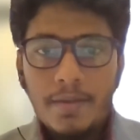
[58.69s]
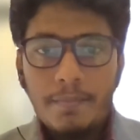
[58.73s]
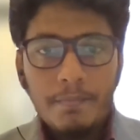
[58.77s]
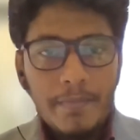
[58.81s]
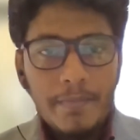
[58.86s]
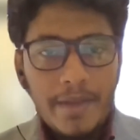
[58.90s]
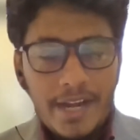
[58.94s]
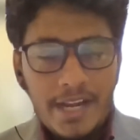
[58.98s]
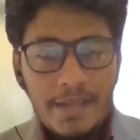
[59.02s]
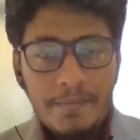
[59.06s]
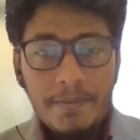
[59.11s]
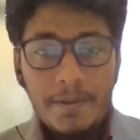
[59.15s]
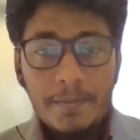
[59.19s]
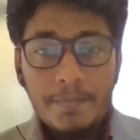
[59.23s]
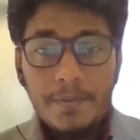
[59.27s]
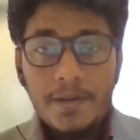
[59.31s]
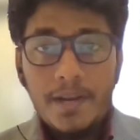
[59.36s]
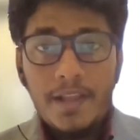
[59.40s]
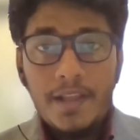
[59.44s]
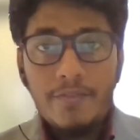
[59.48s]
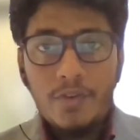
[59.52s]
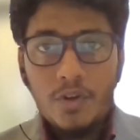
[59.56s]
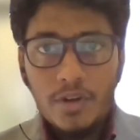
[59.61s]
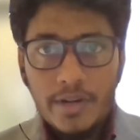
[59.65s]
Many people
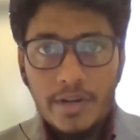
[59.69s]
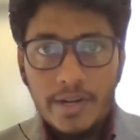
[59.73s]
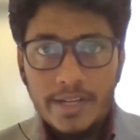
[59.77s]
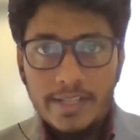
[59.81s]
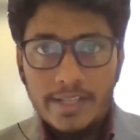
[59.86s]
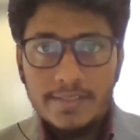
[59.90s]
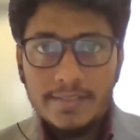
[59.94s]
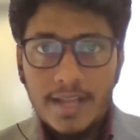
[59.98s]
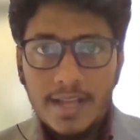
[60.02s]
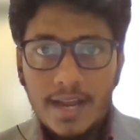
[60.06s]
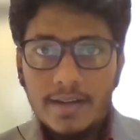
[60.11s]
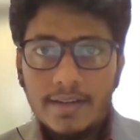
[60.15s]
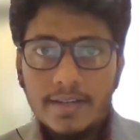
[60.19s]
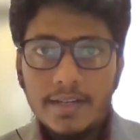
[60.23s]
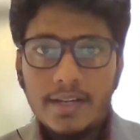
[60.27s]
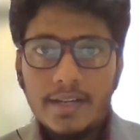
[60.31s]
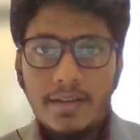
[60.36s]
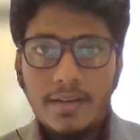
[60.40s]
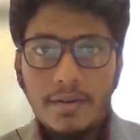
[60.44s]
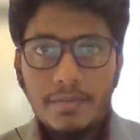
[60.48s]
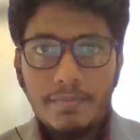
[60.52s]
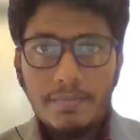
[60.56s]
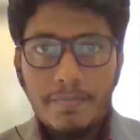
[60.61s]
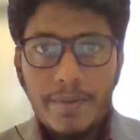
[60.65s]
have already started
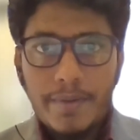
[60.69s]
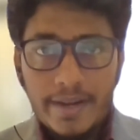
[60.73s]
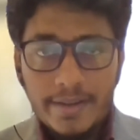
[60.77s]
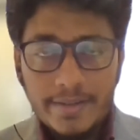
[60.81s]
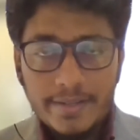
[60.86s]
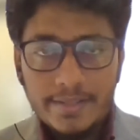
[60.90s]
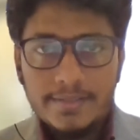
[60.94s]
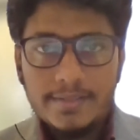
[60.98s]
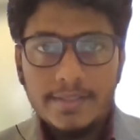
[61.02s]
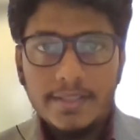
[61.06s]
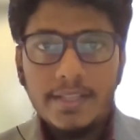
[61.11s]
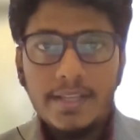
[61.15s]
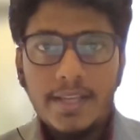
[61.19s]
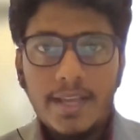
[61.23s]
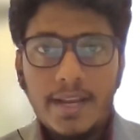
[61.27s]
practicing